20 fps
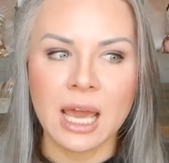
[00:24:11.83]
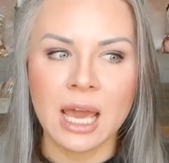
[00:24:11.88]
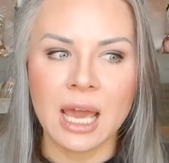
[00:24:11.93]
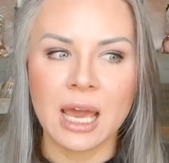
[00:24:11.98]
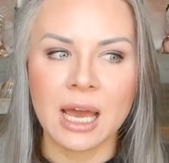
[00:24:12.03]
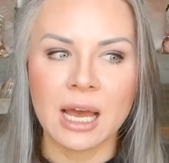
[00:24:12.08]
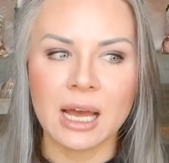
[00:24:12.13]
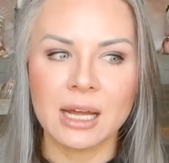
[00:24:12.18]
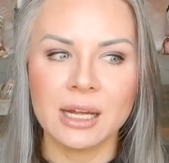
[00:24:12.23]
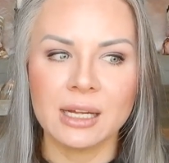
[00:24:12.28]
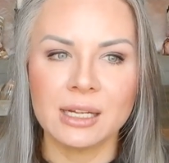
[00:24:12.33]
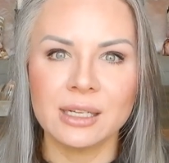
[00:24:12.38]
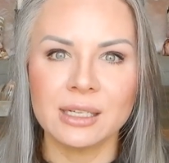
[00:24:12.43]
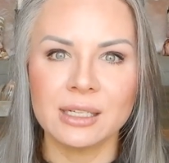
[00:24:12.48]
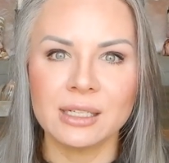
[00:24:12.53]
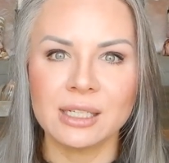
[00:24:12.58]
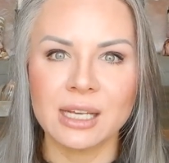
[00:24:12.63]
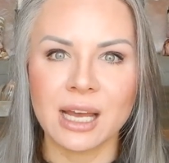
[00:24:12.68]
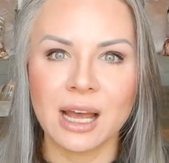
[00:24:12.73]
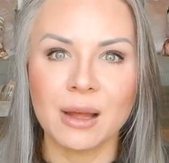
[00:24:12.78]

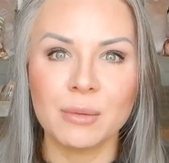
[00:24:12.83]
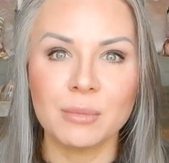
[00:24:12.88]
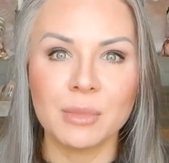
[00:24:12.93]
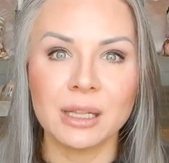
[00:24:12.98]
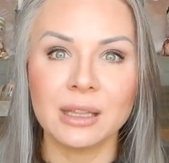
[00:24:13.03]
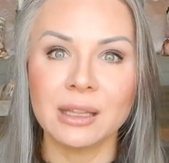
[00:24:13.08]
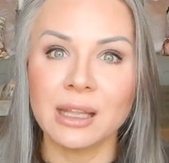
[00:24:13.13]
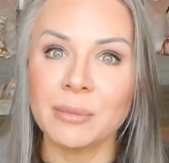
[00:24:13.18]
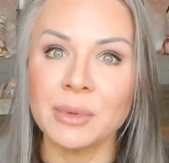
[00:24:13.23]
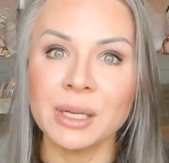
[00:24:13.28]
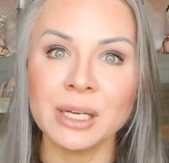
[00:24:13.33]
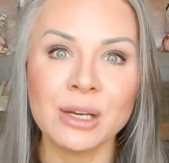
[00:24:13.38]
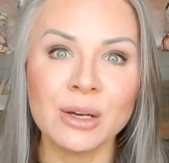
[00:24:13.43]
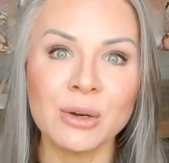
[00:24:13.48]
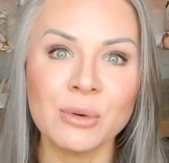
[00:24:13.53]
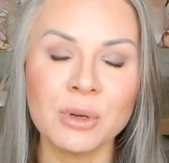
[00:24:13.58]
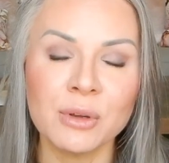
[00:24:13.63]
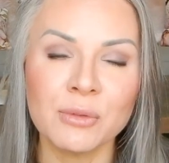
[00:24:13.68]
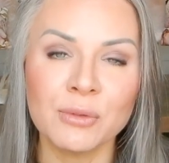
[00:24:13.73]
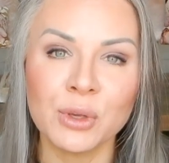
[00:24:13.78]
And um, let me
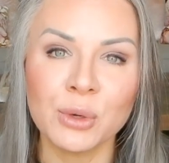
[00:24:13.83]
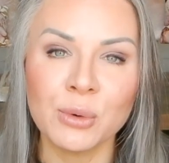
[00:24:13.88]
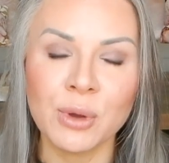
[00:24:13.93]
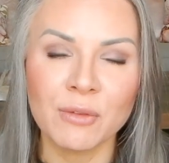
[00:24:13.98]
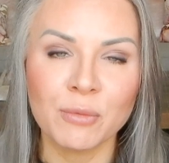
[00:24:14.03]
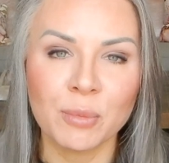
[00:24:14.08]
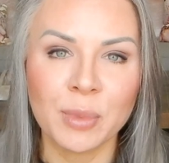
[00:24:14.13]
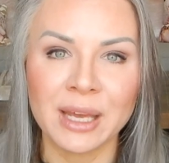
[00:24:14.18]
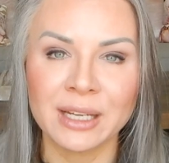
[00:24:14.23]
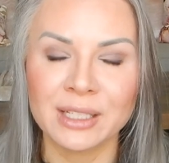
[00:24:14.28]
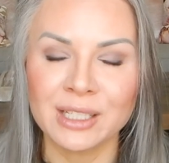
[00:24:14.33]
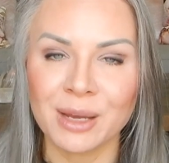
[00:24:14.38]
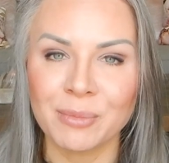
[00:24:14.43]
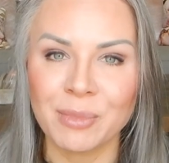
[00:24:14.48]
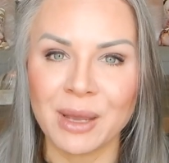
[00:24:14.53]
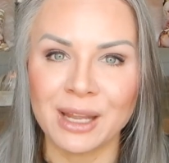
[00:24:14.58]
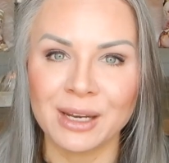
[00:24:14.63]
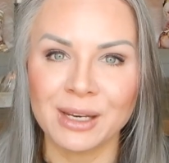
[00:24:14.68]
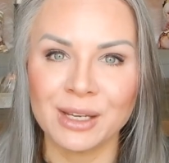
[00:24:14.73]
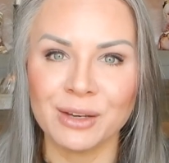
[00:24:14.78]
know if you have picked up
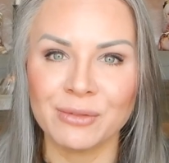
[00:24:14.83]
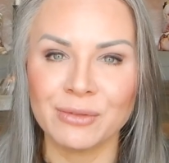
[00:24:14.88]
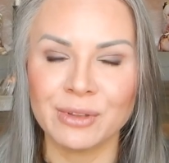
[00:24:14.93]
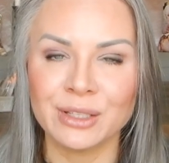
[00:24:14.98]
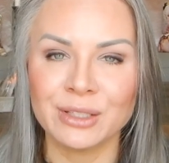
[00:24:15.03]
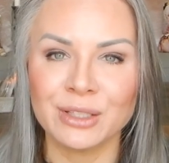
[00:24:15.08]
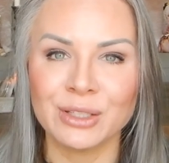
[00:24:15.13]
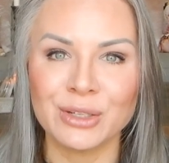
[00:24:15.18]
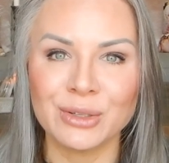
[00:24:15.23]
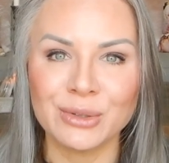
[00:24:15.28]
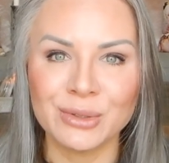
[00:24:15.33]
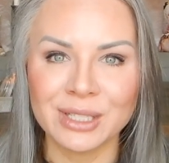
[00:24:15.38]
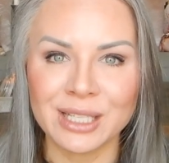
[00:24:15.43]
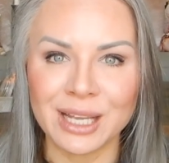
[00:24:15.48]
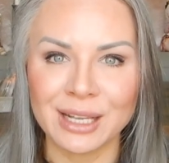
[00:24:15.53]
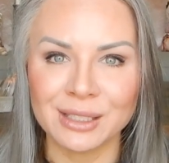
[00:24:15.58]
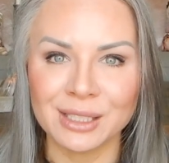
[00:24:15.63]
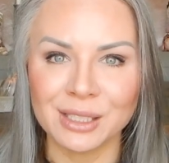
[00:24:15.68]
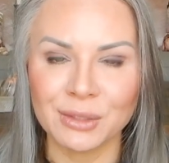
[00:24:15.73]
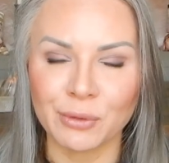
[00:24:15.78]
any of these new
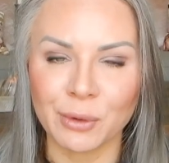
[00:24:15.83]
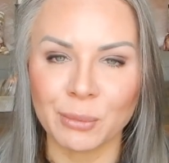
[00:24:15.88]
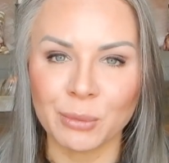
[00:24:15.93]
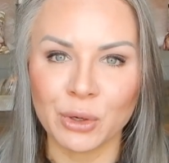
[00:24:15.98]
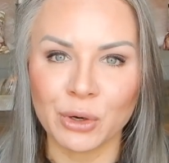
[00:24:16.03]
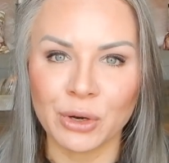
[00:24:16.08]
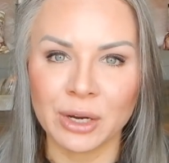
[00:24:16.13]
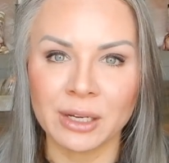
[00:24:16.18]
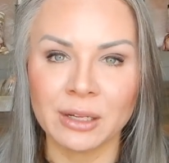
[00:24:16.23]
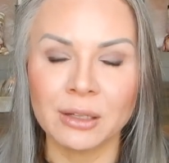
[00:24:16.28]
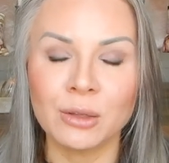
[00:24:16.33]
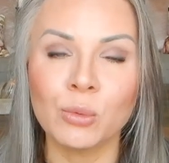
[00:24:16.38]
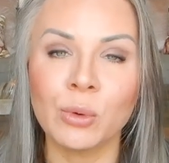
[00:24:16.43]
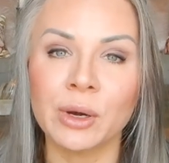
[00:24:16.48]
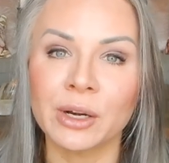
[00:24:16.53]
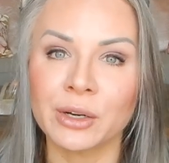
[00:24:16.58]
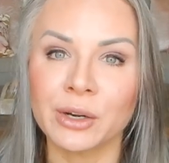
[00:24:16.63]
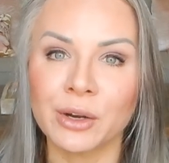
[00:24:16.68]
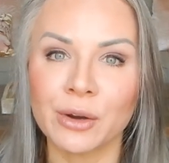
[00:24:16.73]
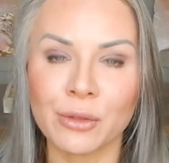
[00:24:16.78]
scents from Kringle.
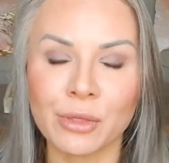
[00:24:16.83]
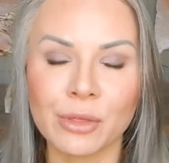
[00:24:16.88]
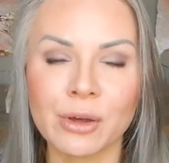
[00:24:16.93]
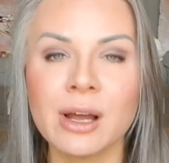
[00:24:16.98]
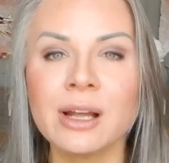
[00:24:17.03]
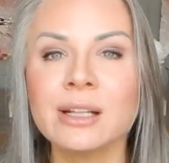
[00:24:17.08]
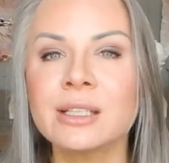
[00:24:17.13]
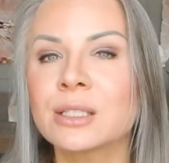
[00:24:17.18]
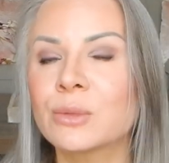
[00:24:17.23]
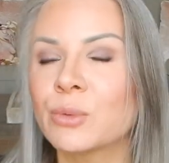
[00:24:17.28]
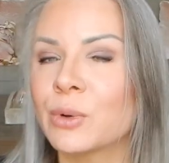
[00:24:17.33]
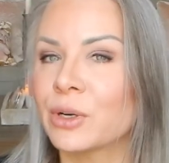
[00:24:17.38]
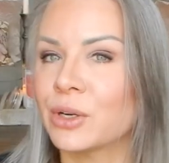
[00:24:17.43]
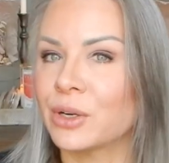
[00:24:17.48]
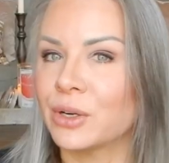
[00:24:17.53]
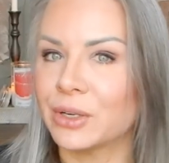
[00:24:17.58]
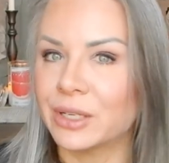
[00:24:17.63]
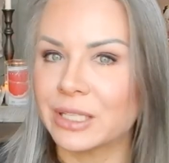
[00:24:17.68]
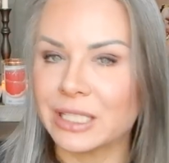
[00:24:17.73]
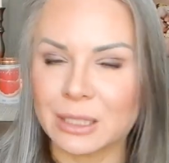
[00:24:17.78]
What are your thoughts? What are
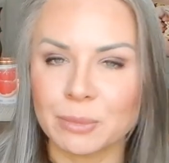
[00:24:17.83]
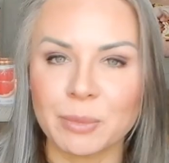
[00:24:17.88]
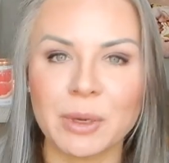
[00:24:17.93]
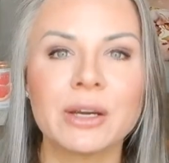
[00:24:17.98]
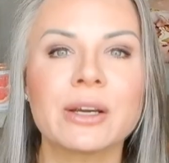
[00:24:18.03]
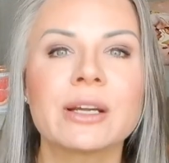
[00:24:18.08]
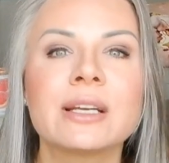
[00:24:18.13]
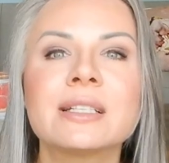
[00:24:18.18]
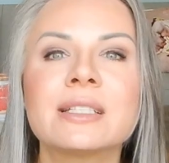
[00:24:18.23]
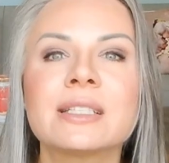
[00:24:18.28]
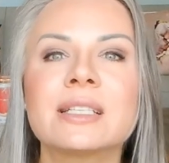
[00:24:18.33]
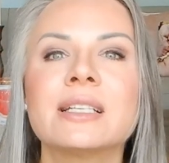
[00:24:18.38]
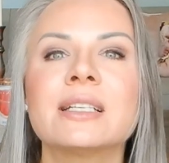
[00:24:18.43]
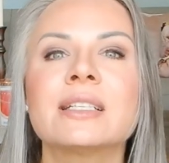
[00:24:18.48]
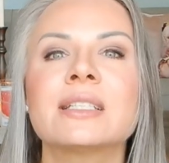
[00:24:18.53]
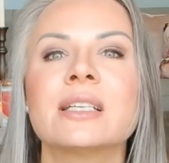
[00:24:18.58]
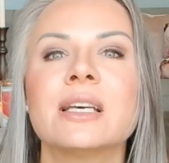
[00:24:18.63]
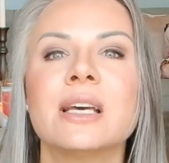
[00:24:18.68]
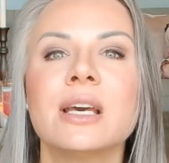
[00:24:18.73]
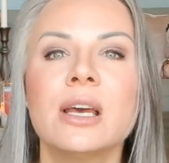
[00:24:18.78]
your
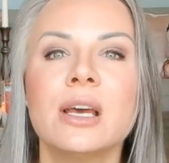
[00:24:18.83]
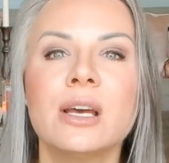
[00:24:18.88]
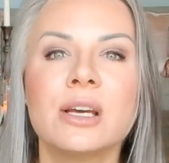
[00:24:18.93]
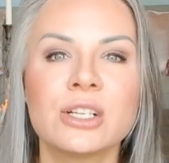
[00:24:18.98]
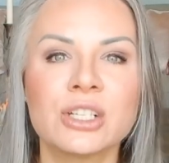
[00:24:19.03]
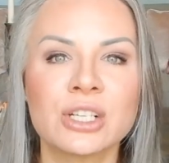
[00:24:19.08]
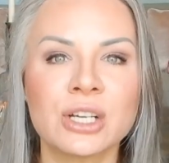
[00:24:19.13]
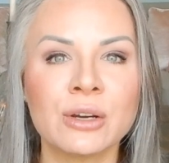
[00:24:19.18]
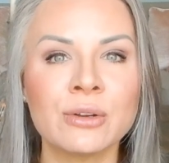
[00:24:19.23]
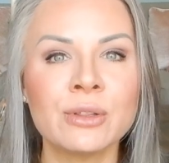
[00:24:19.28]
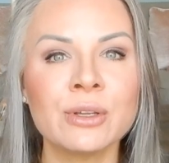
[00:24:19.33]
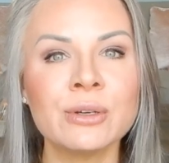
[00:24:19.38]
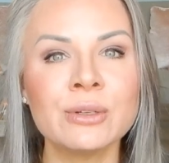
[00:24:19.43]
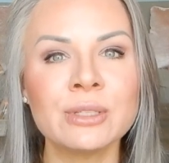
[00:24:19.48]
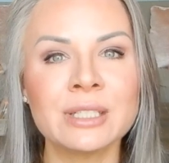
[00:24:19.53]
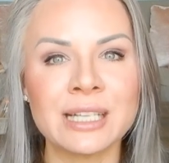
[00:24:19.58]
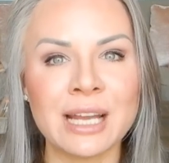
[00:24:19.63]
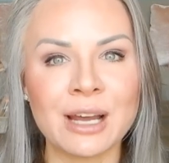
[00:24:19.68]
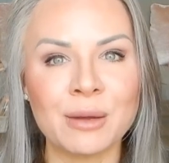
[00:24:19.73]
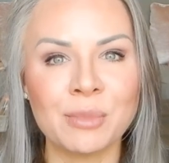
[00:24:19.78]
experiences? Share
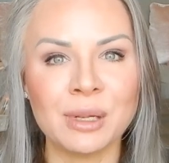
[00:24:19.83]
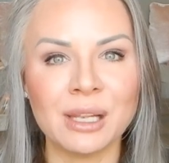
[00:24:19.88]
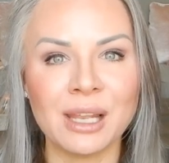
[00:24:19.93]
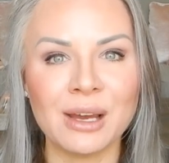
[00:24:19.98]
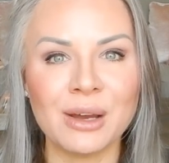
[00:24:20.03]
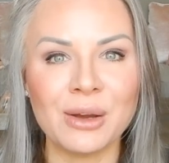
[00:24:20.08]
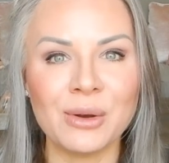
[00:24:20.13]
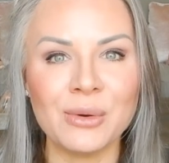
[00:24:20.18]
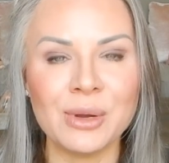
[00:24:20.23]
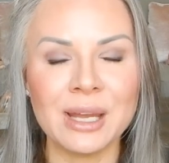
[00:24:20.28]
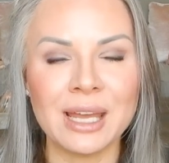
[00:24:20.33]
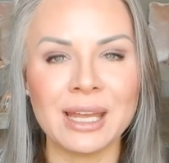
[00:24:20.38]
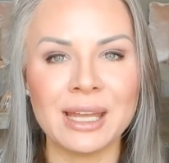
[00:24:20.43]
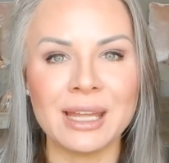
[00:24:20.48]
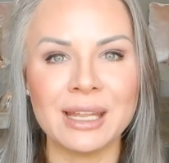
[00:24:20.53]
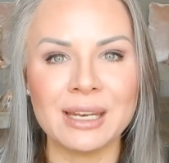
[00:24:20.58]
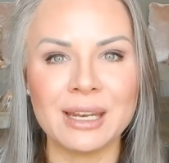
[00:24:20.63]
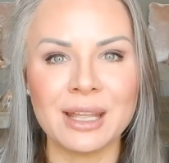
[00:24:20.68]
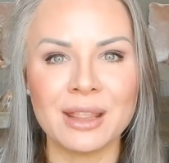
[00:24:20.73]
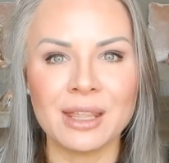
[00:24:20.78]
those down below
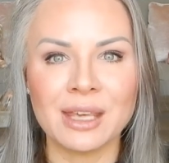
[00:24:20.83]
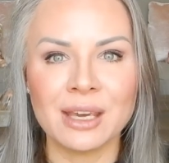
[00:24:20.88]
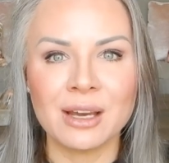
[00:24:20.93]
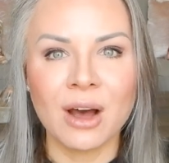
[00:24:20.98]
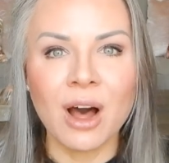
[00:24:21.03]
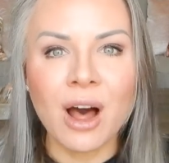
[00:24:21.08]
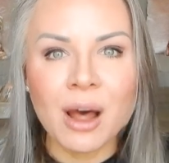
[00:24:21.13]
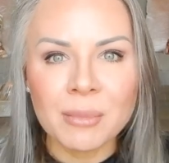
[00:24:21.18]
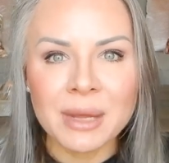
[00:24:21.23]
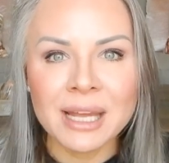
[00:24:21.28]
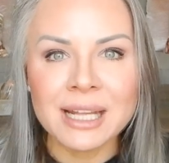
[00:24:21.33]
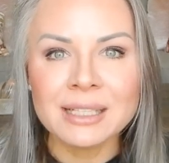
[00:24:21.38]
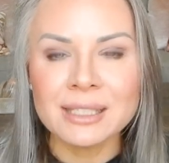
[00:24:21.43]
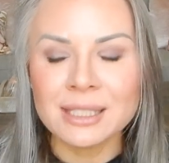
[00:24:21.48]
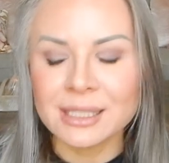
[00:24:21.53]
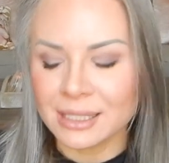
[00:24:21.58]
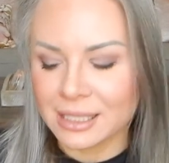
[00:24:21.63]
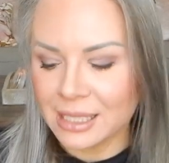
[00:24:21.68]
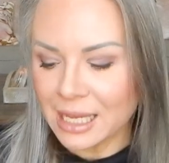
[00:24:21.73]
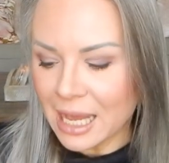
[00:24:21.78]
in the
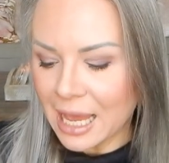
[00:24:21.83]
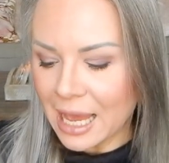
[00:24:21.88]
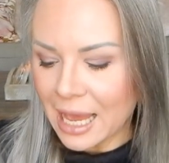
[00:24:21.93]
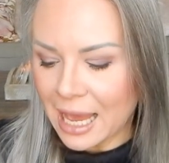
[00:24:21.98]
comments.